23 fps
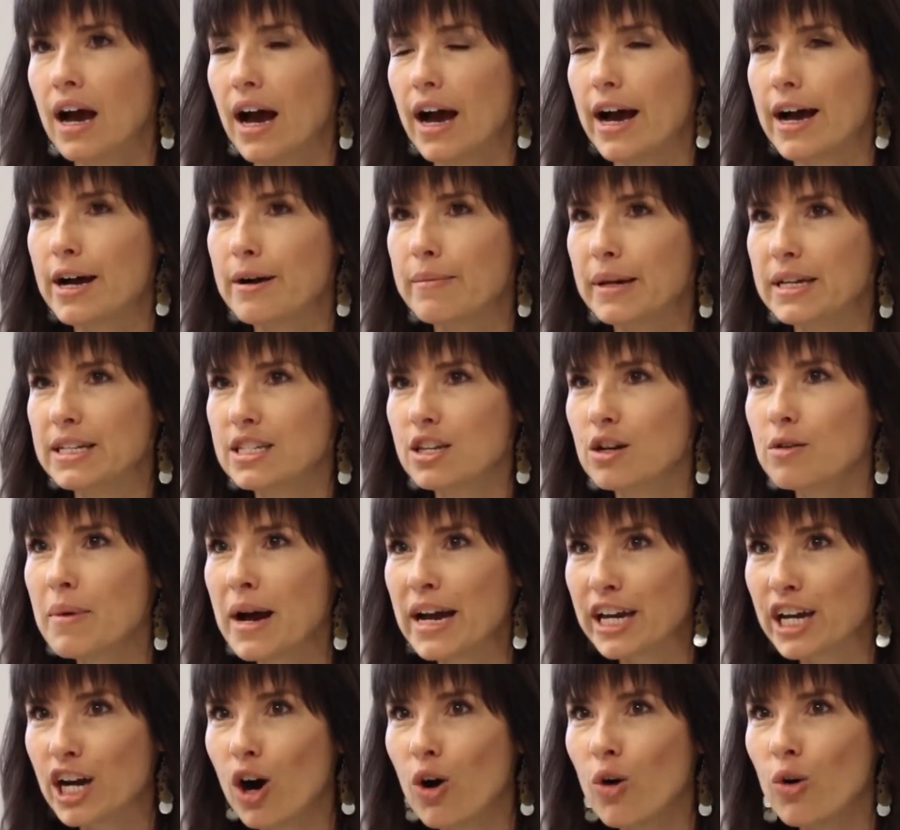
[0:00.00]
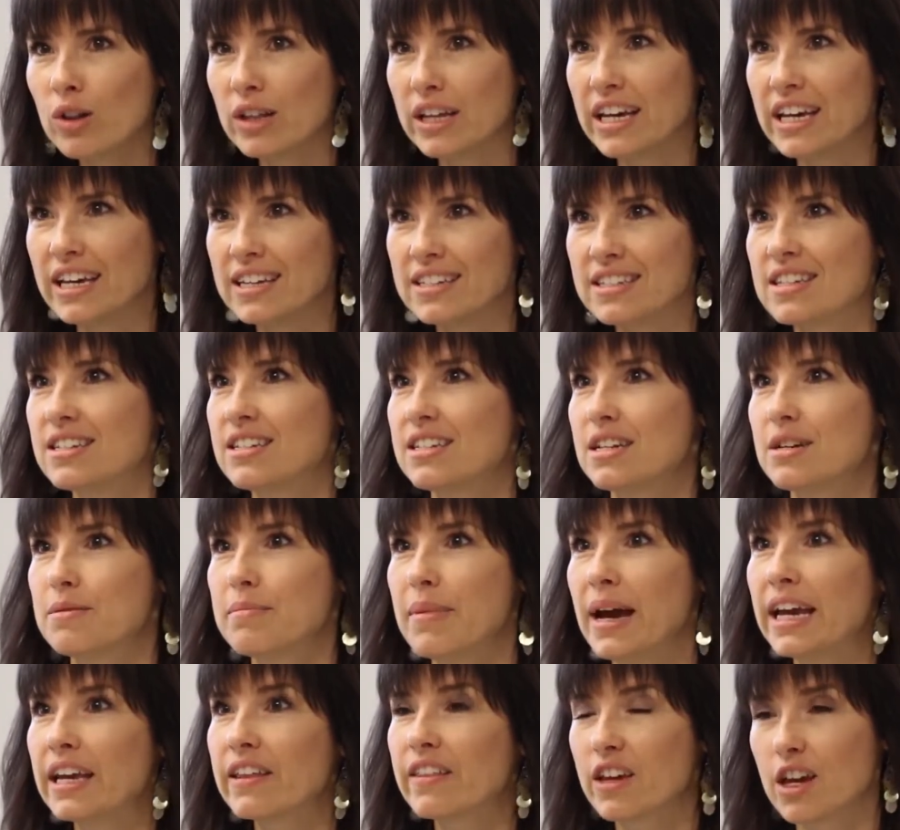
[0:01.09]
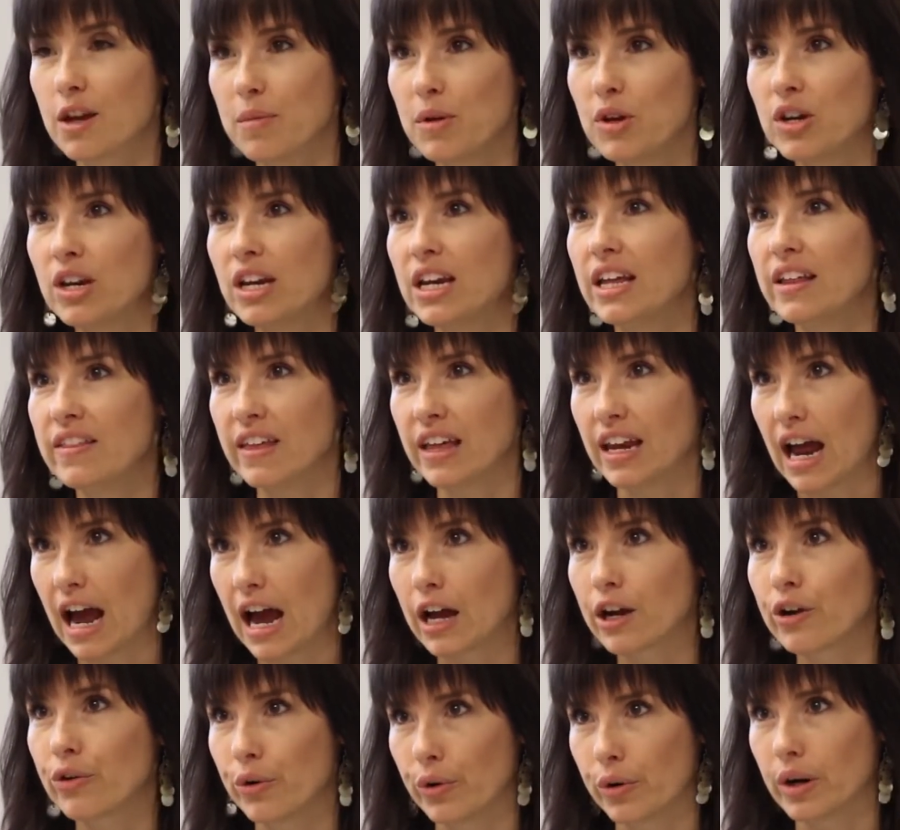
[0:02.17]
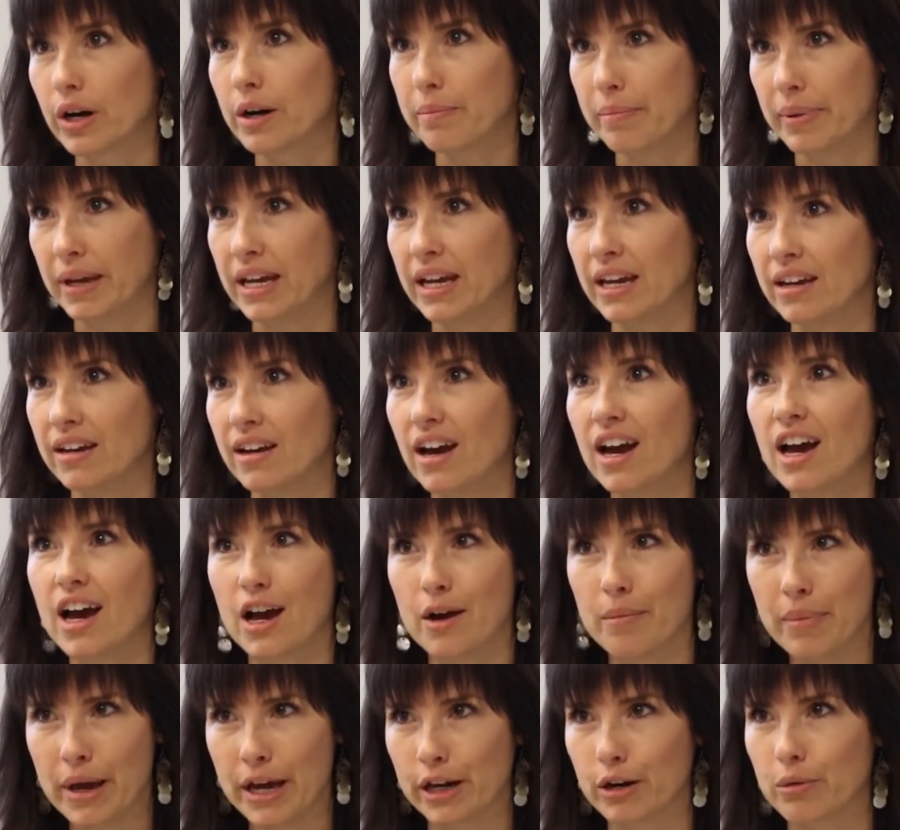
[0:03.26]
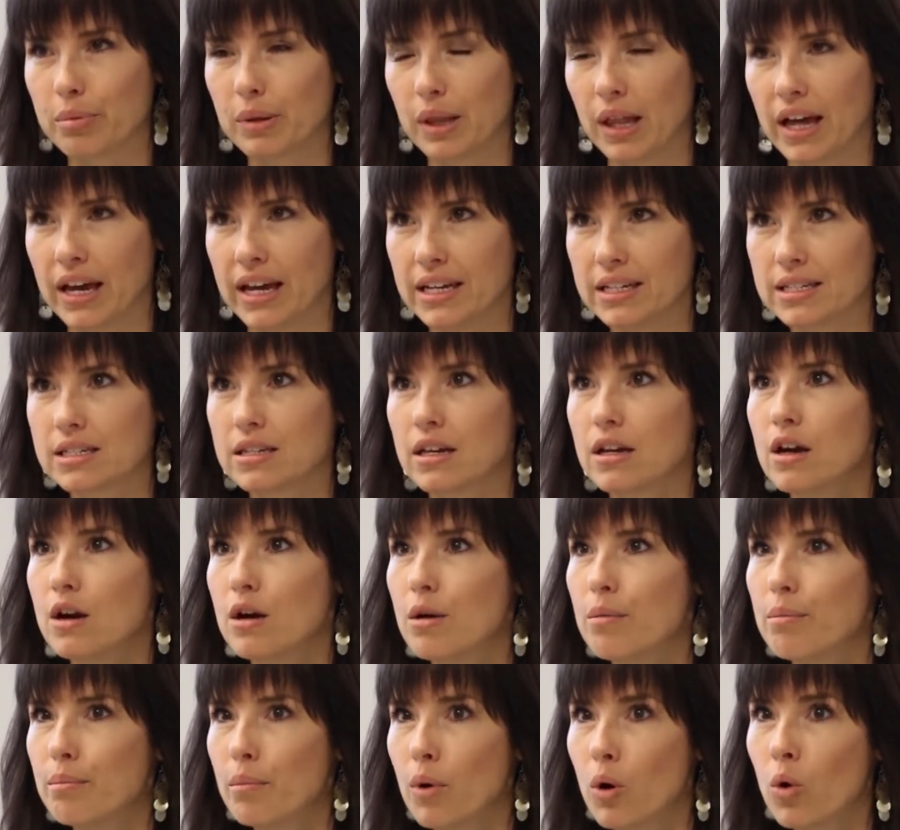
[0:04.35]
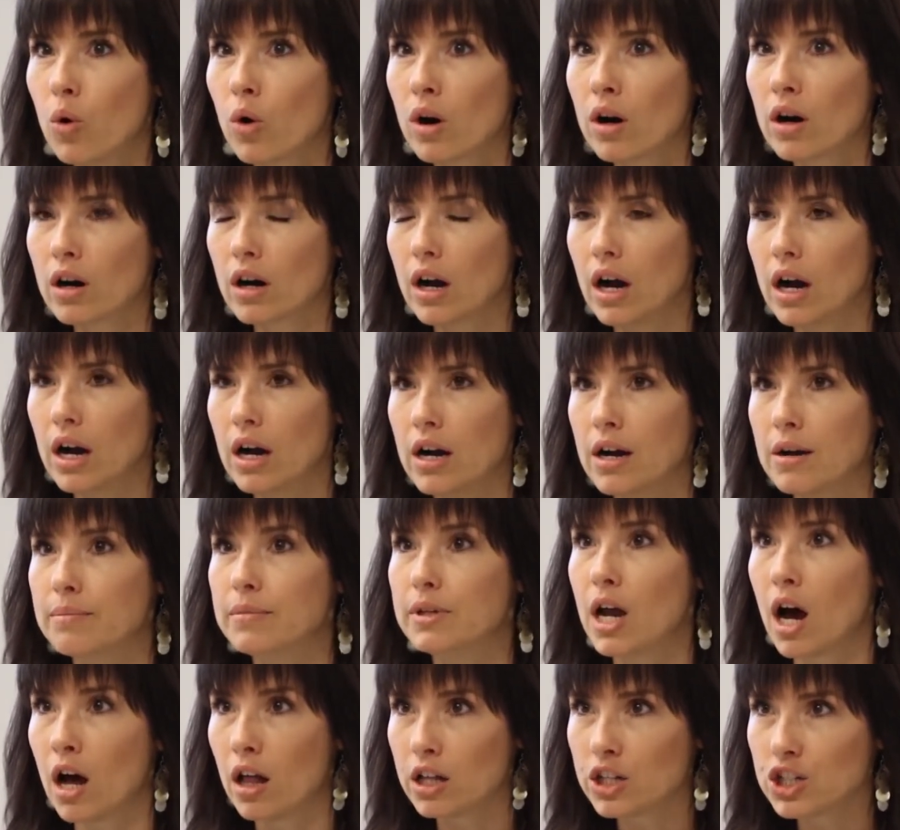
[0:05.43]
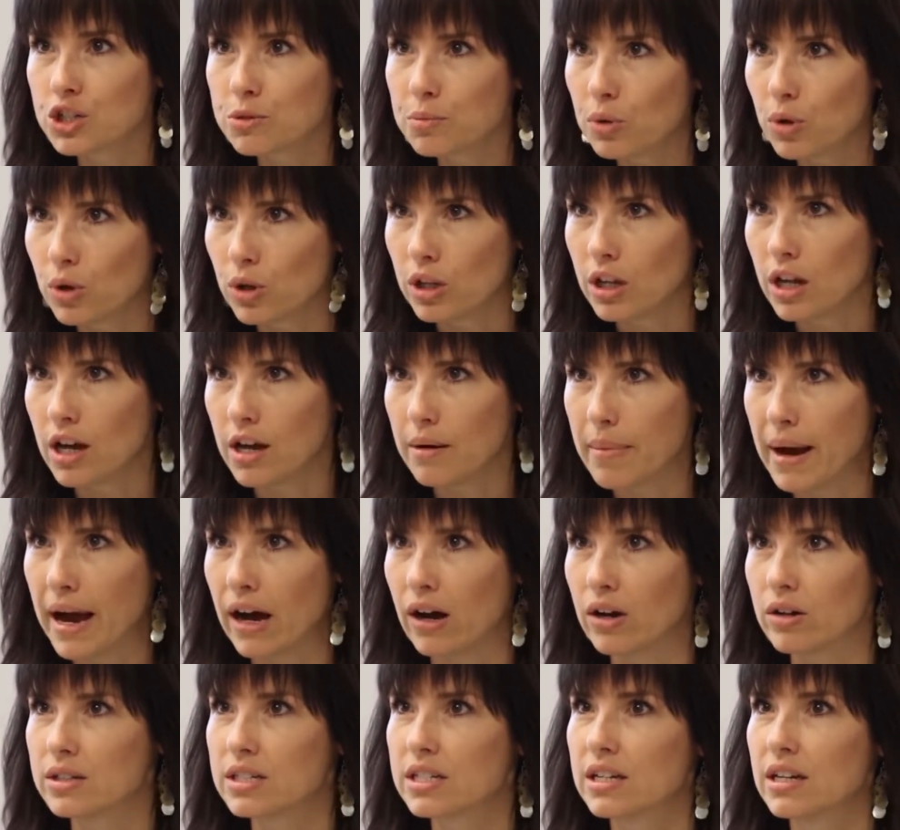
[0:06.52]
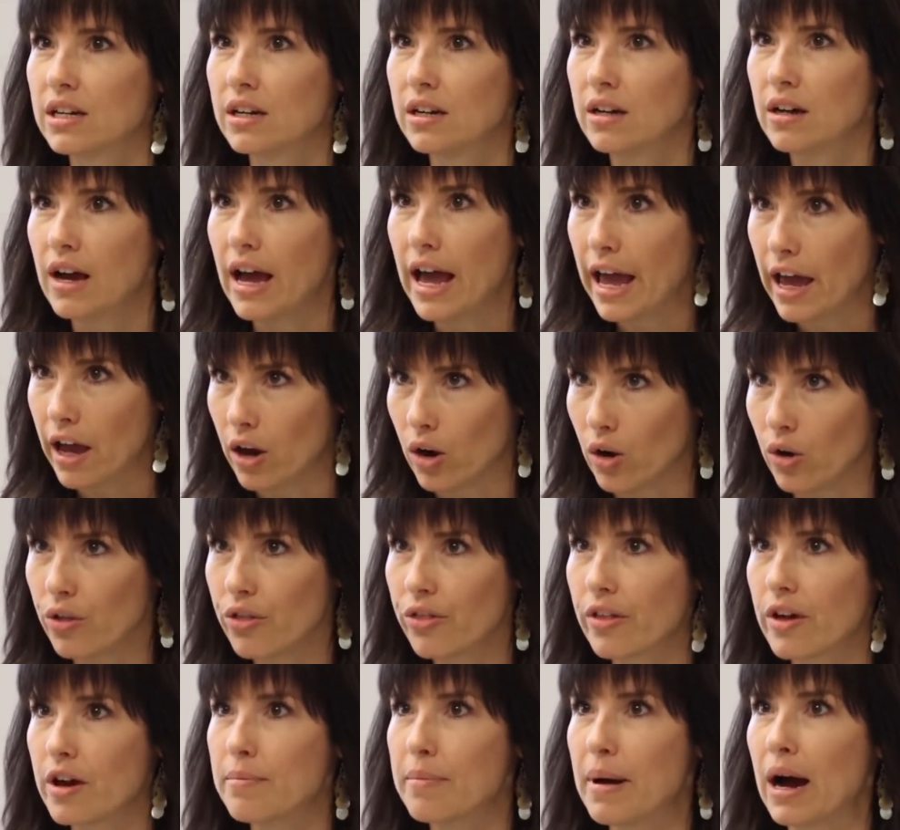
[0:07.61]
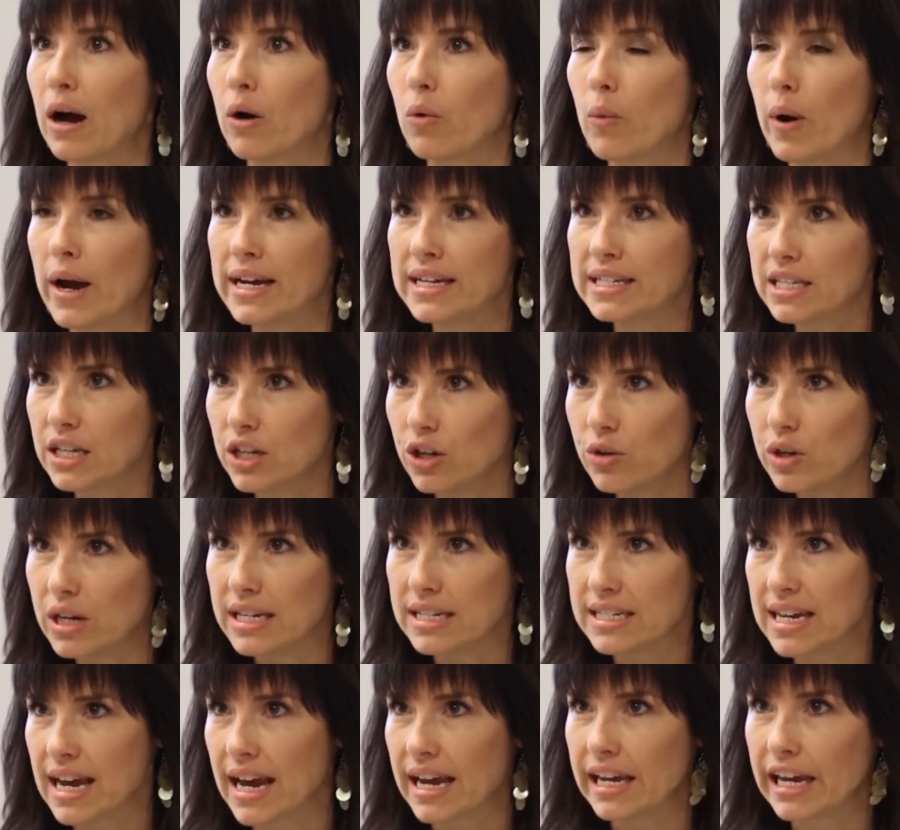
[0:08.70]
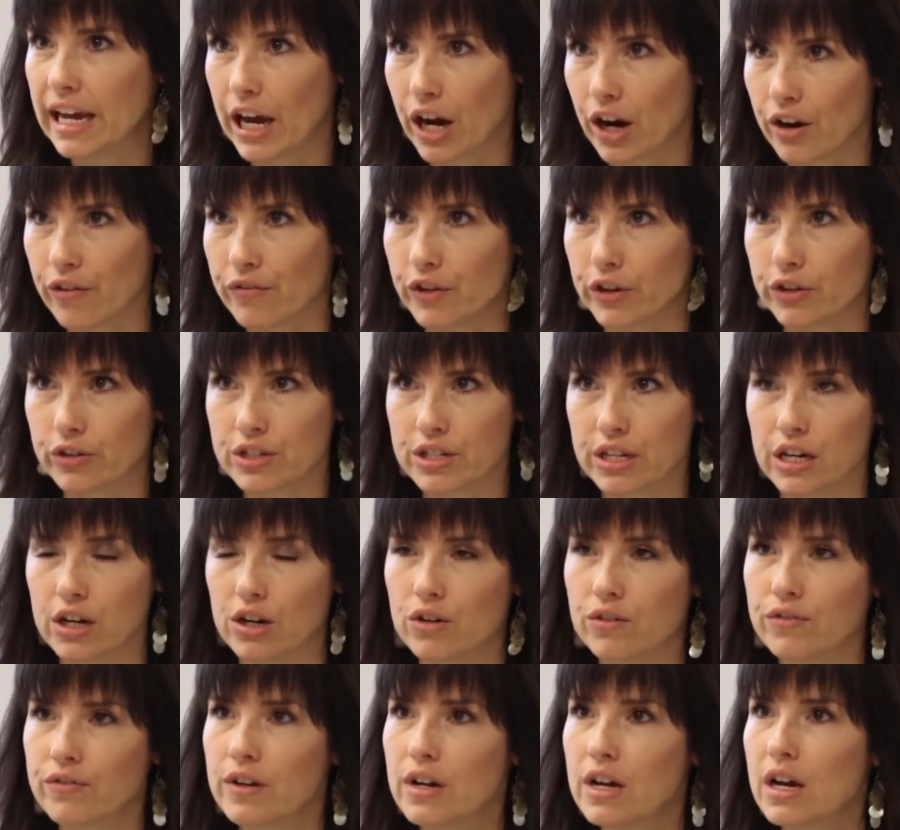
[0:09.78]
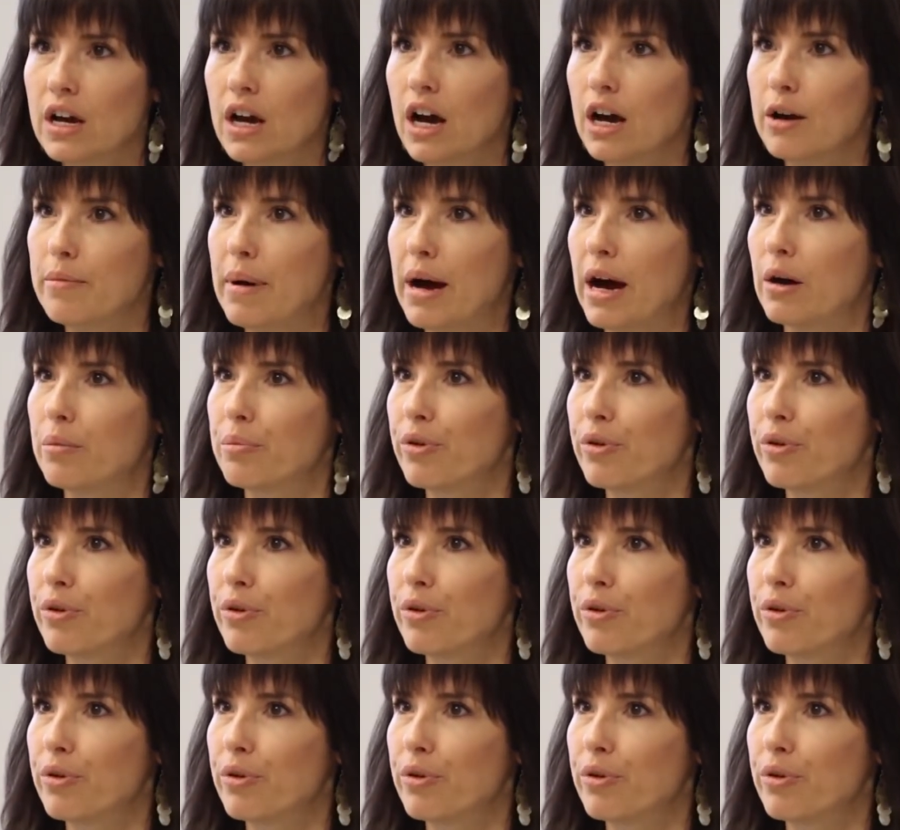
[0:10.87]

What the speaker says: And so my goal is to make the community that I grew up in a better place, more knowledgeable about health, about ways that you can take care of yourself, about